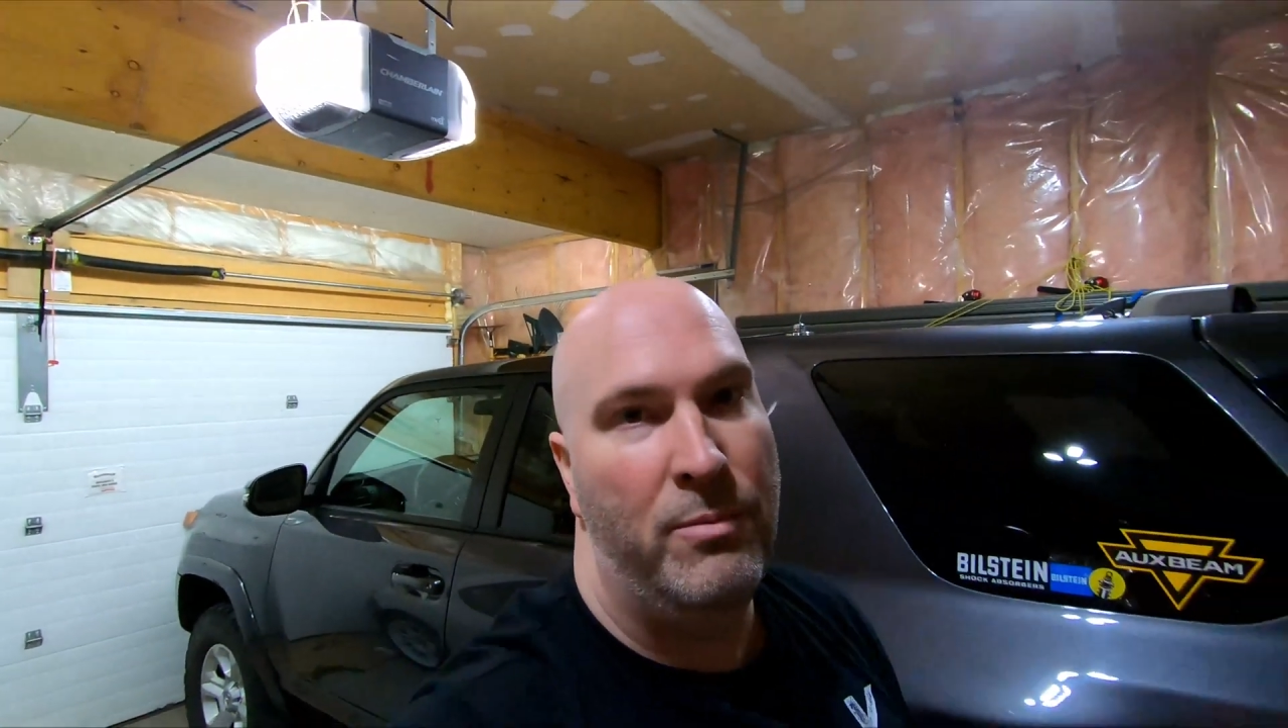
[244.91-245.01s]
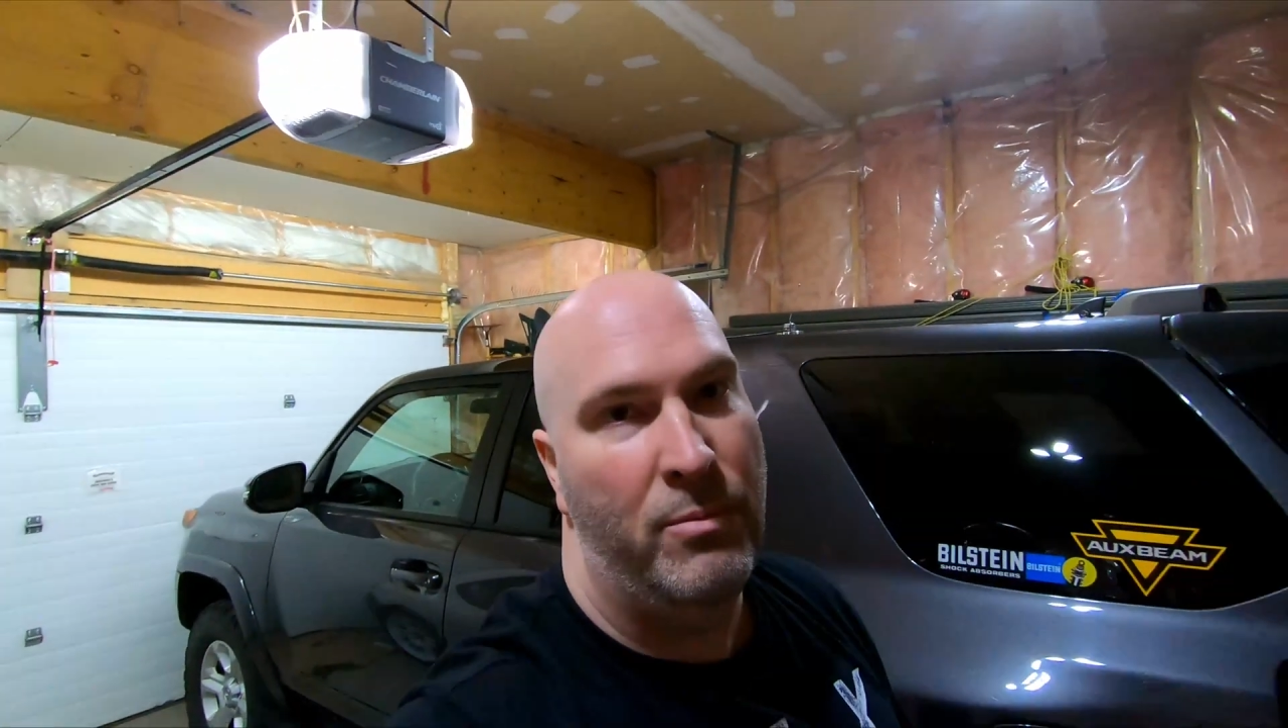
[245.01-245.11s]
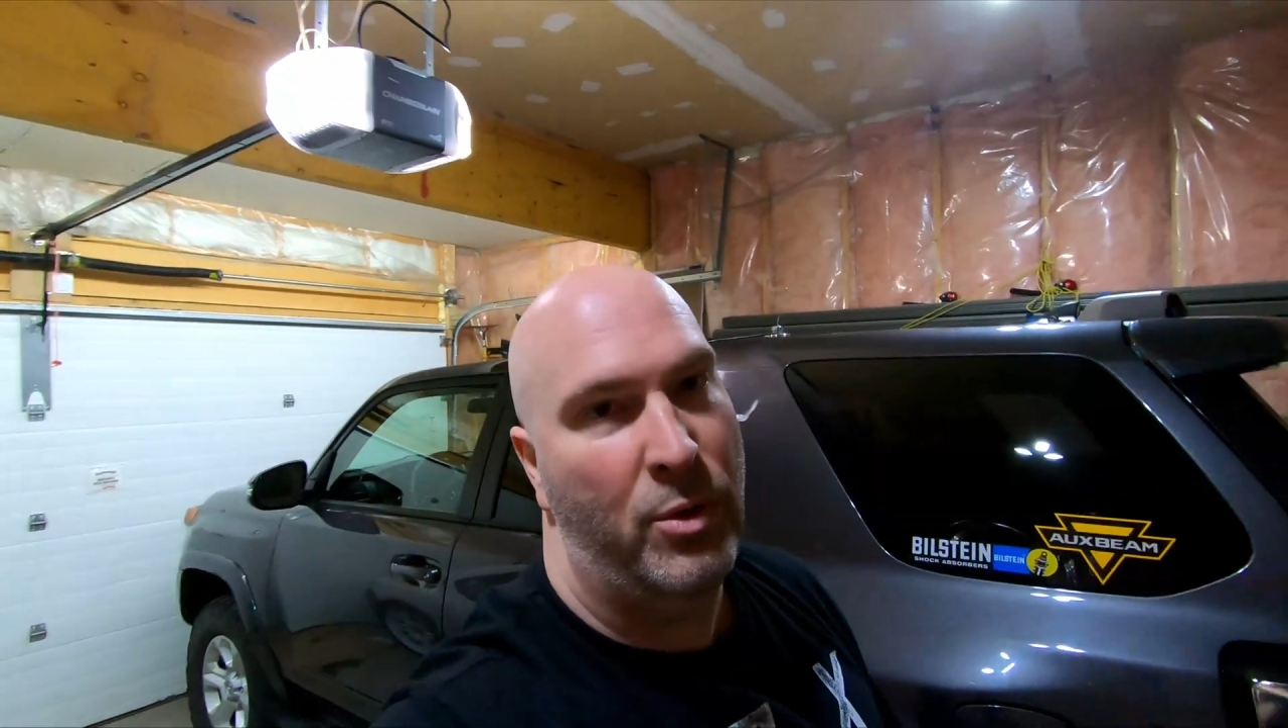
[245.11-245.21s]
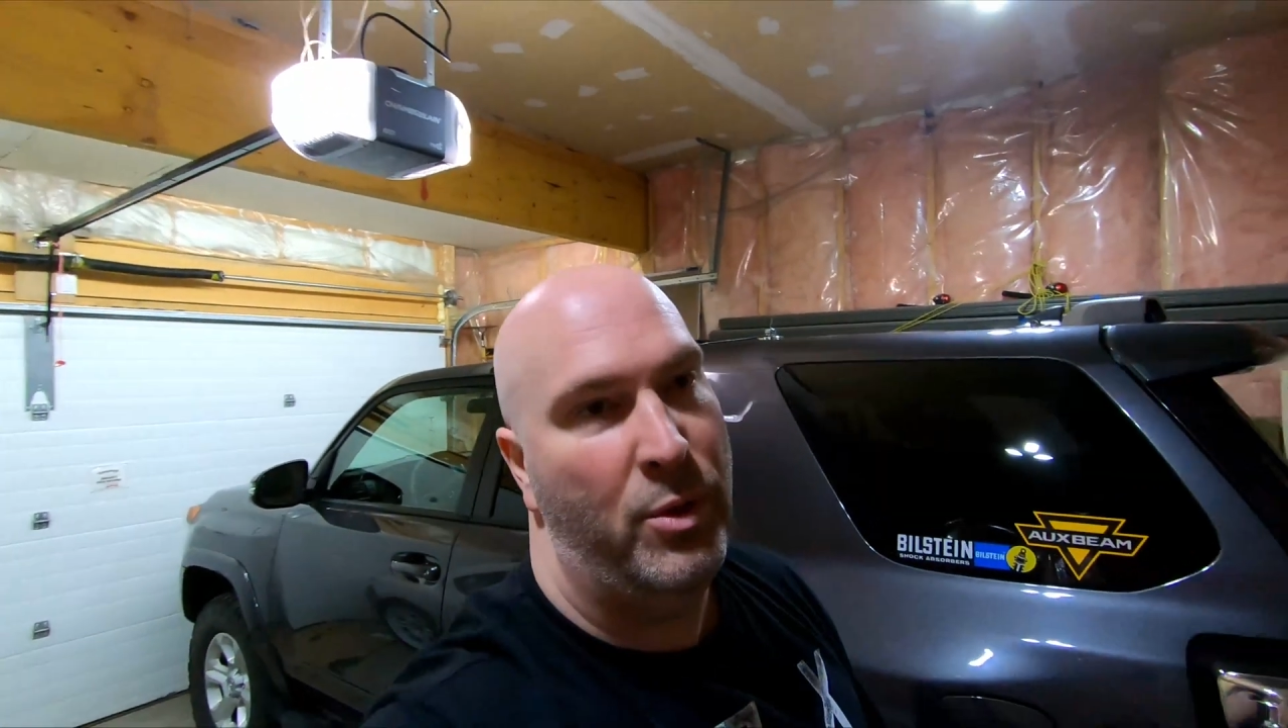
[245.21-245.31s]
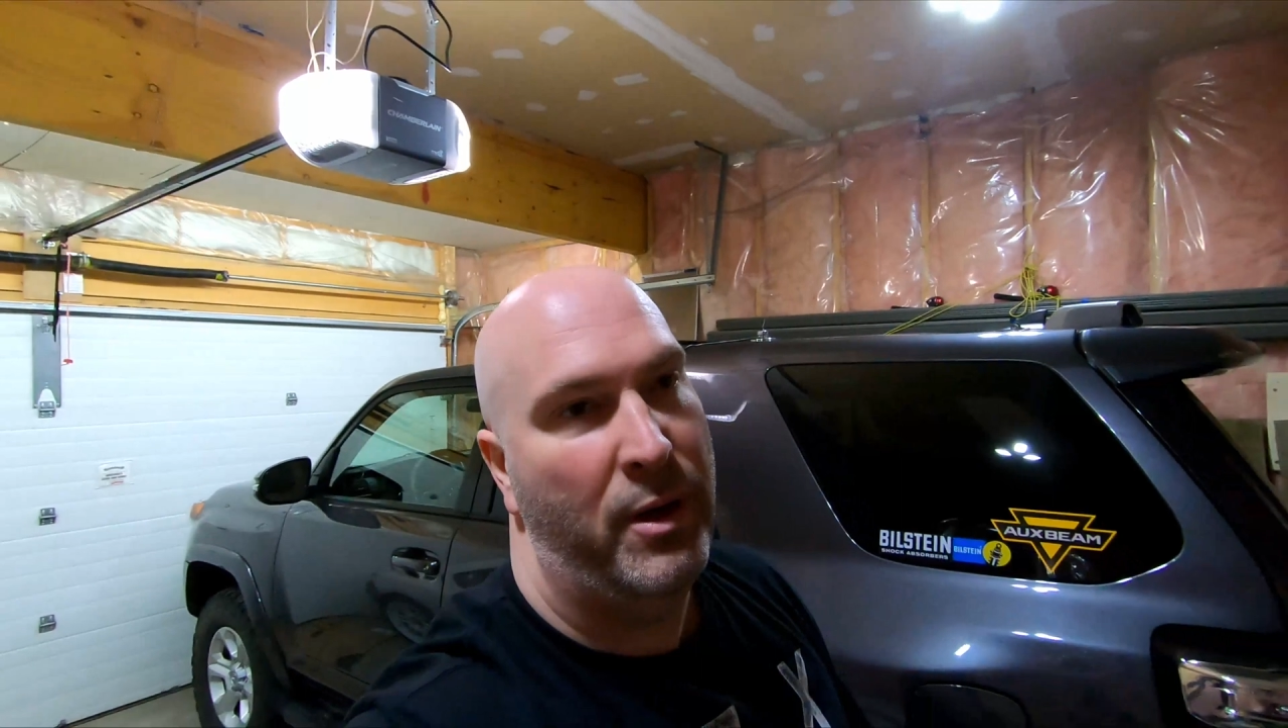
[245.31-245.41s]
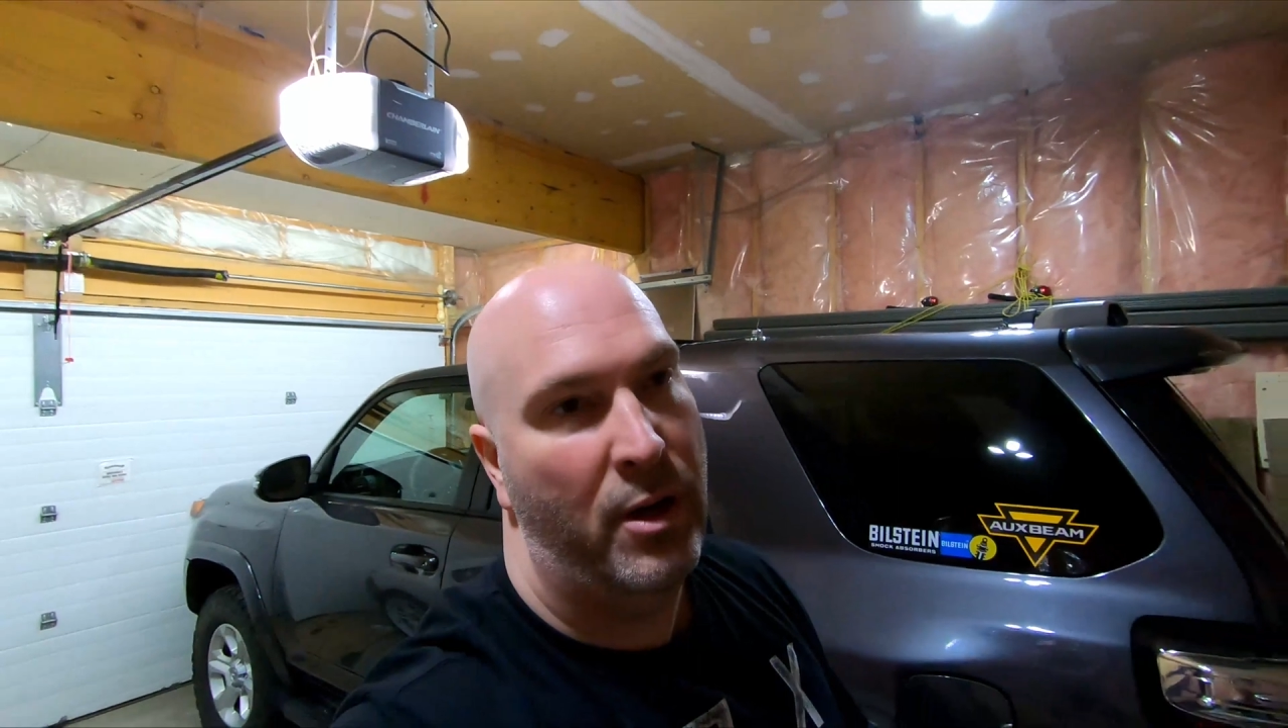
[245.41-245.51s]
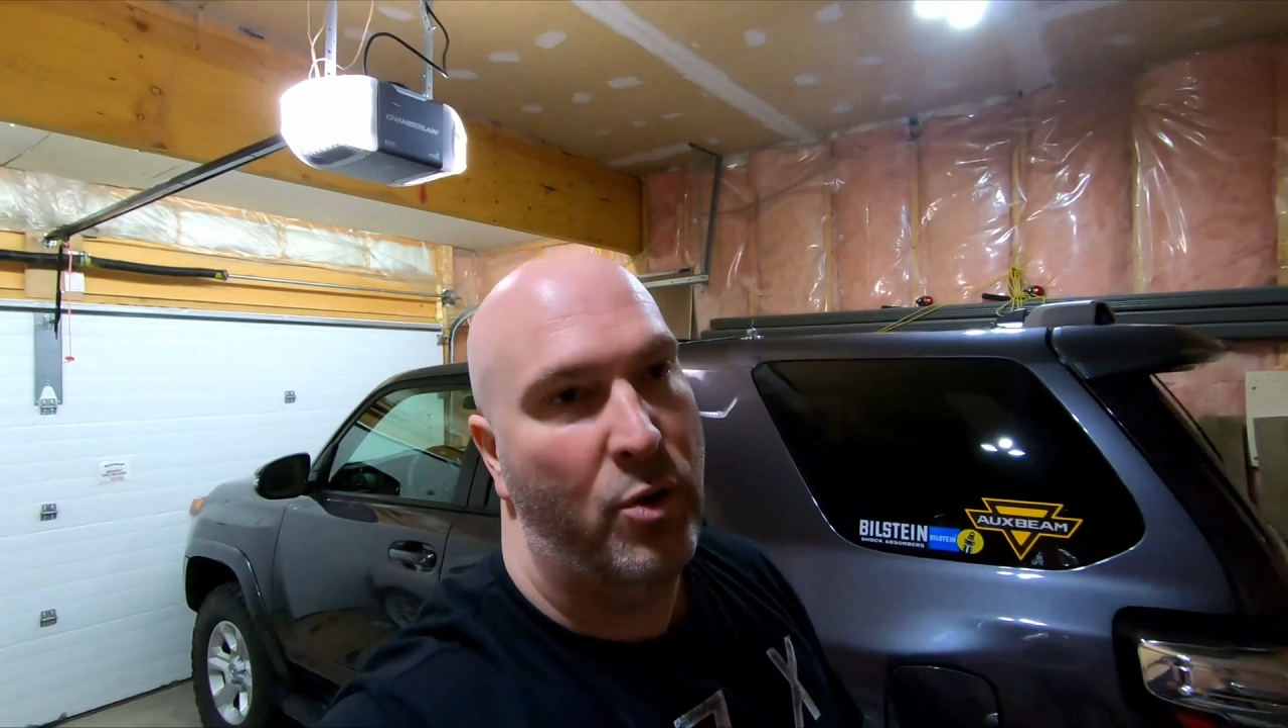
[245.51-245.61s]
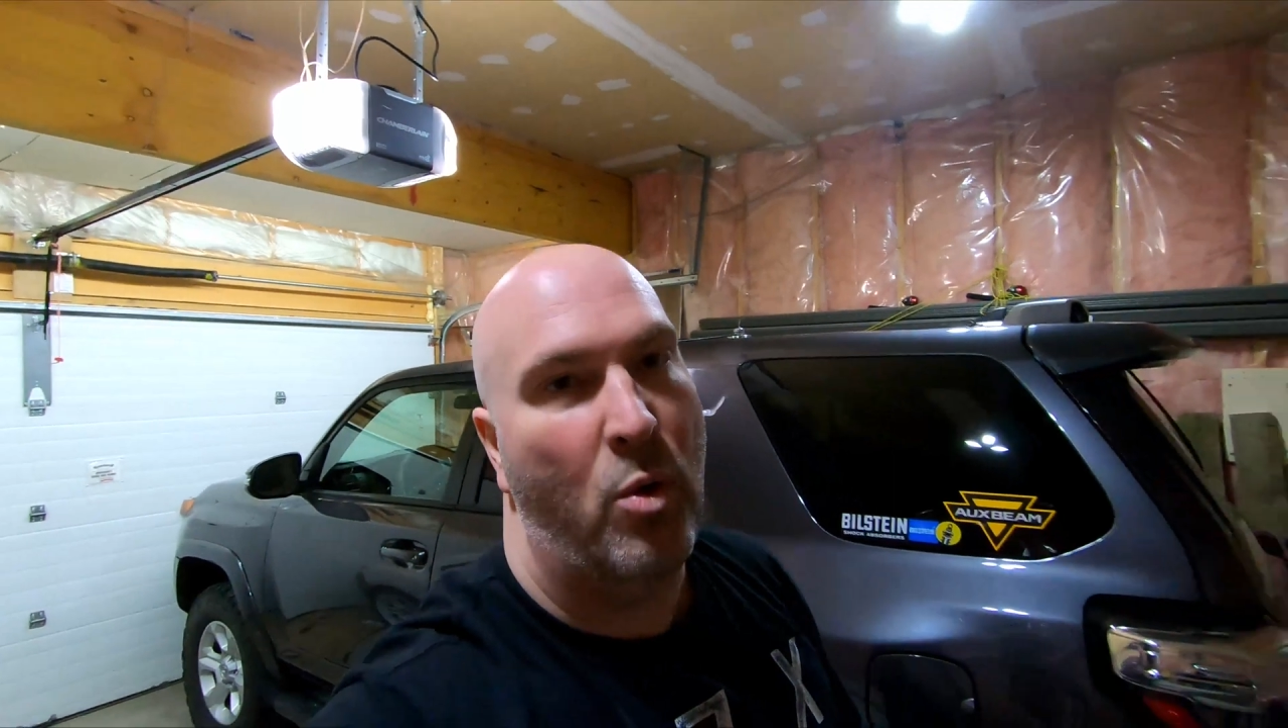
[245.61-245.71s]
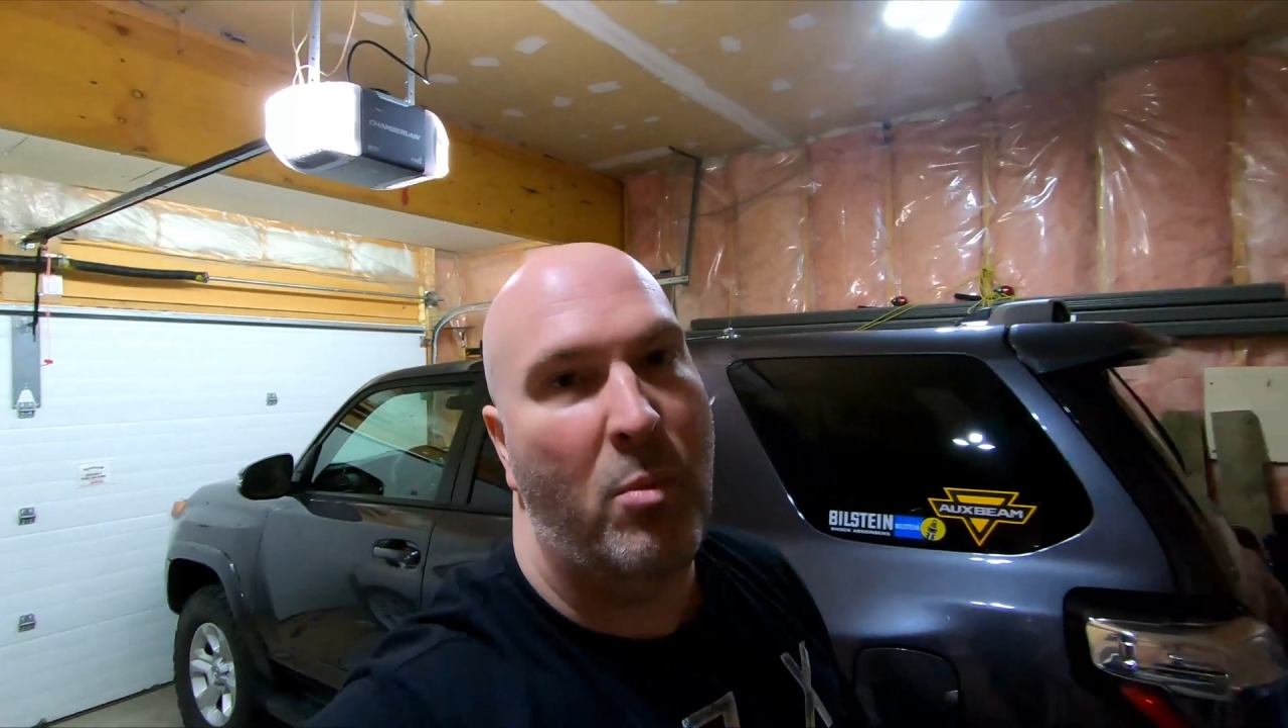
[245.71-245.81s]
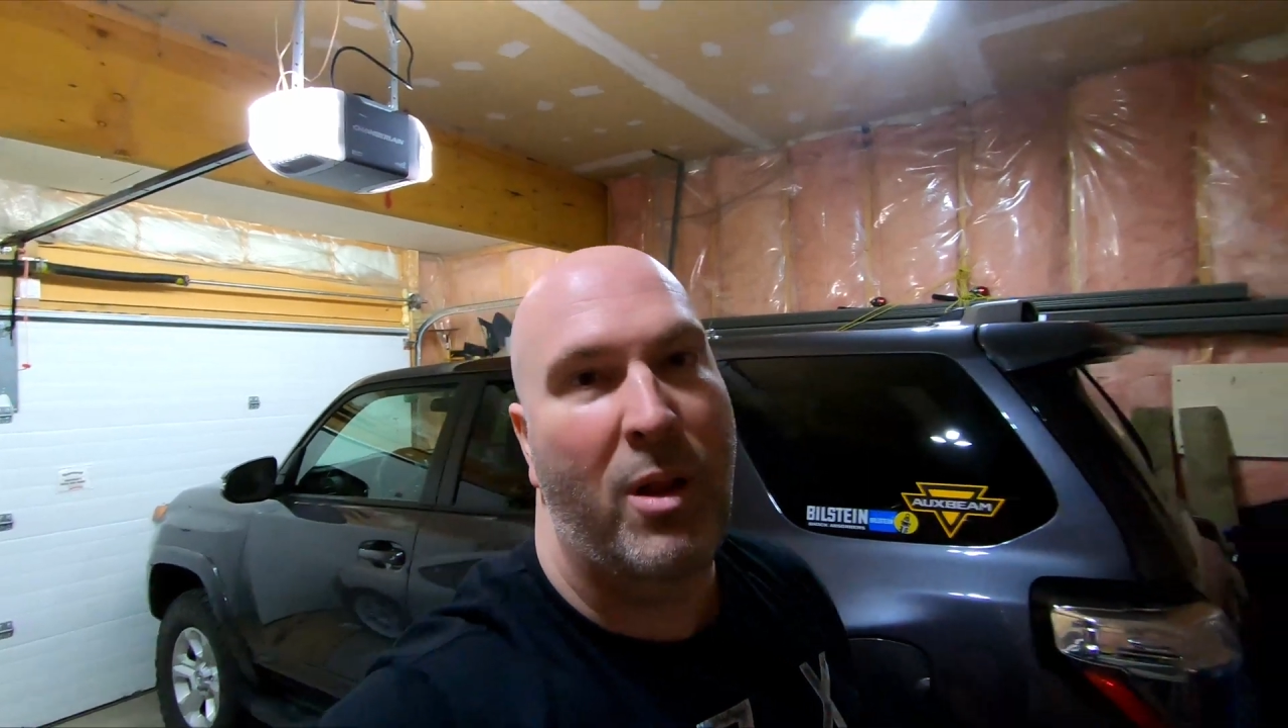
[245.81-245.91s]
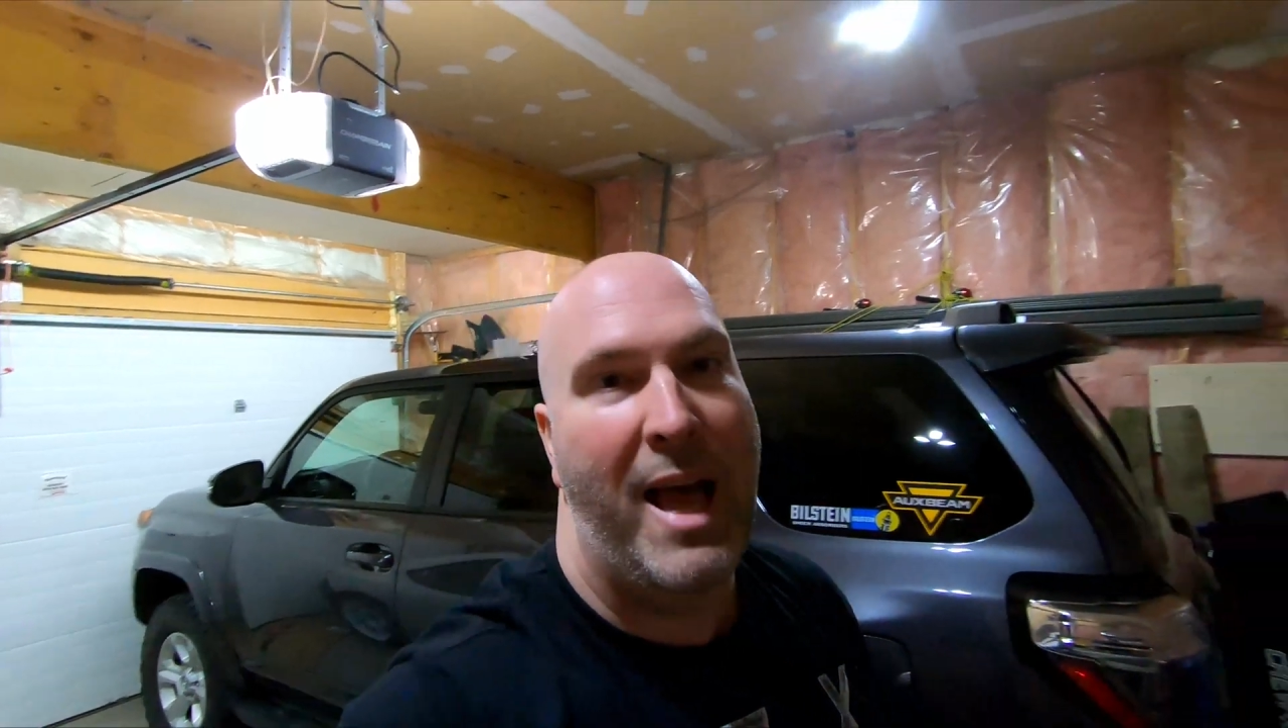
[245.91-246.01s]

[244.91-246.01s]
we're doing our normal